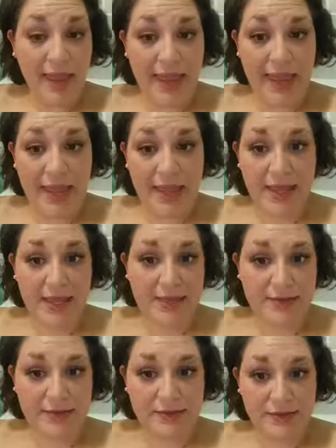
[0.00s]

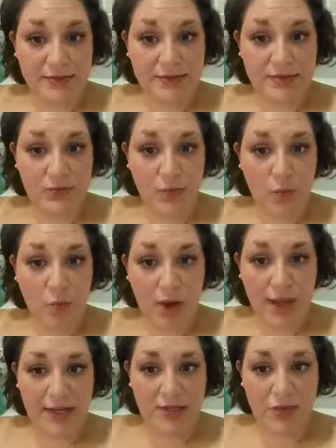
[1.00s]
And
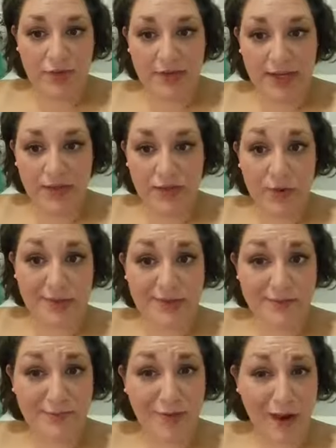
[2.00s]
why don't they endorse
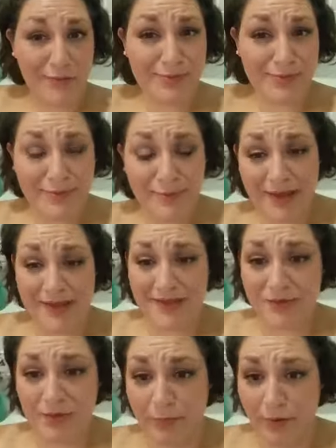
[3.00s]
him? Probably because
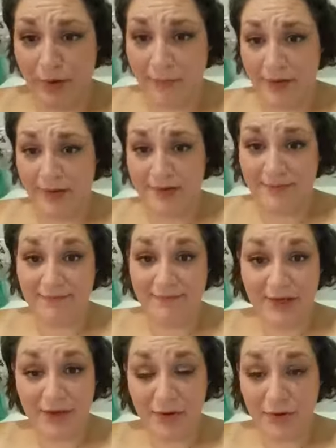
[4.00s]
they're bought by
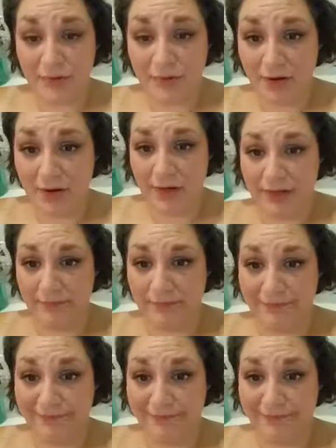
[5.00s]
their own party.